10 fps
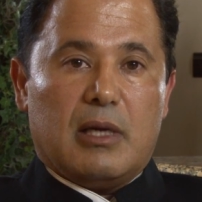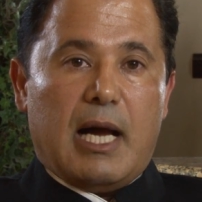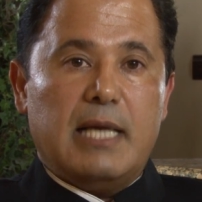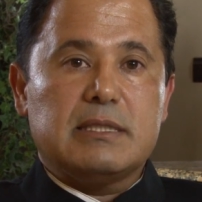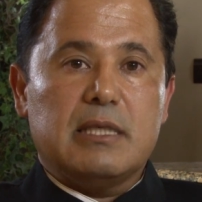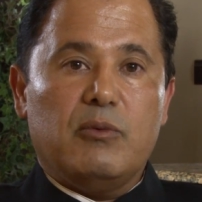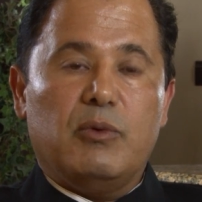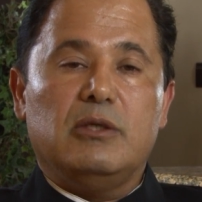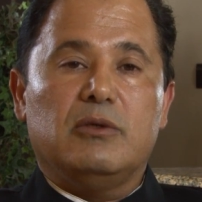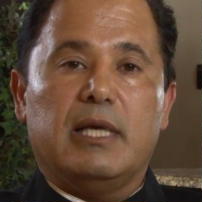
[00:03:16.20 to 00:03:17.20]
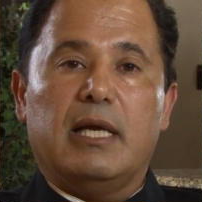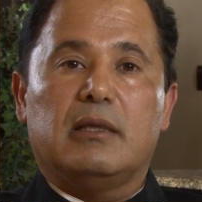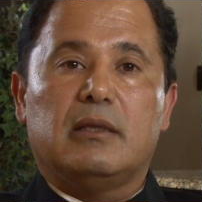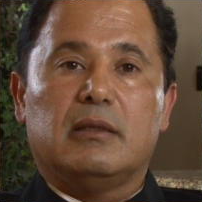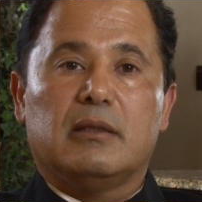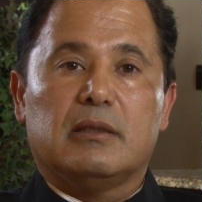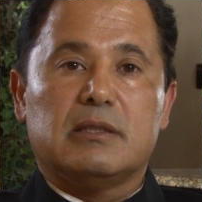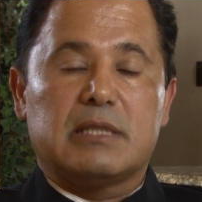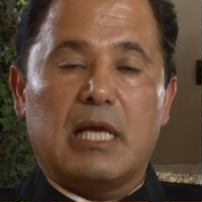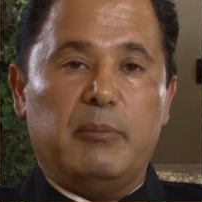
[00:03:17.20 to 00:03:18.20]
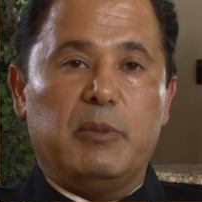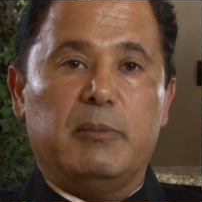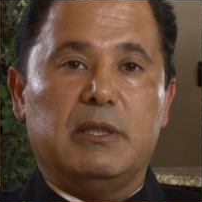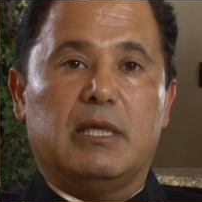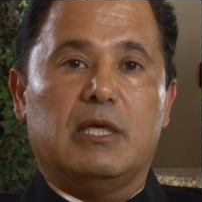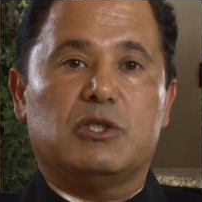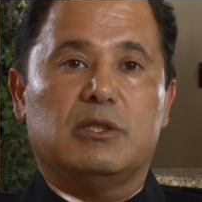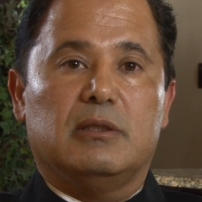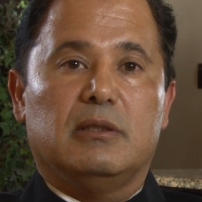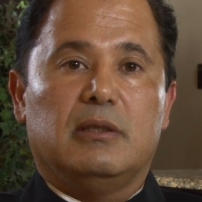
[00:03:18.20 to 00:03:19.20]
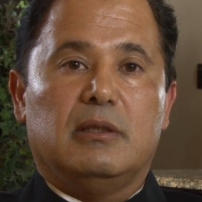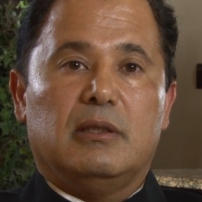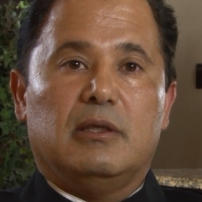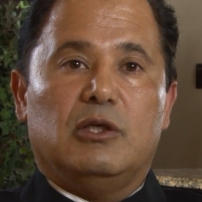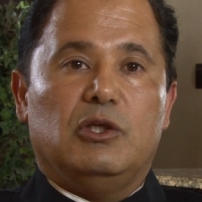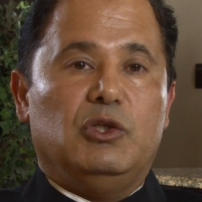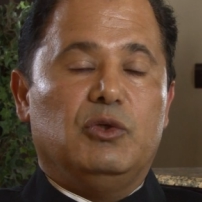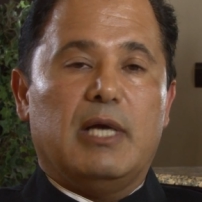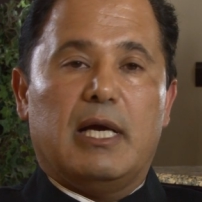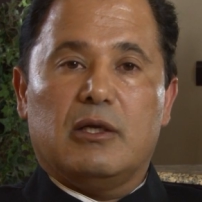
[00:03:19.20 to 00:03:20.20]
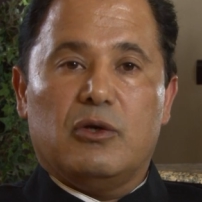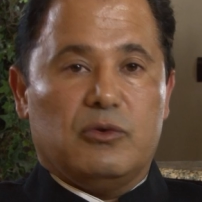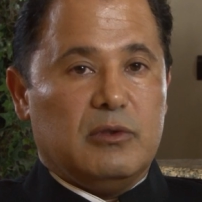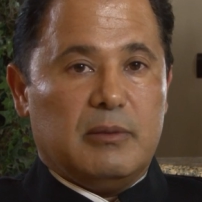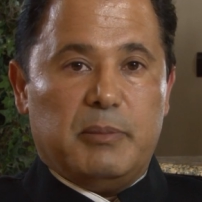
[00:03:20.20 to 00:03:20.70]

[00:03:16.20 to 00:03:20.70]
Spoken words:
I say when you get scalp pigmentation, you got to go to the